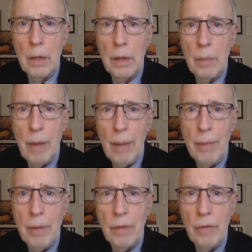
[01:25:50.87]
the
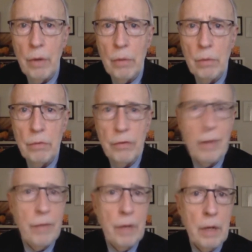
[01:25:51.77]
popular vote
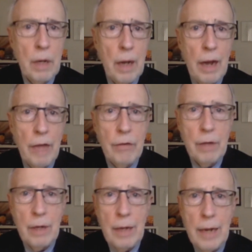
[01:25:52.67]
7 in the
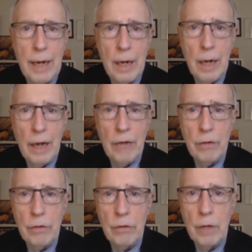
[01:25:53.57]
last 8
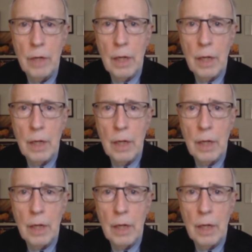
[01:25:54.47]
elections,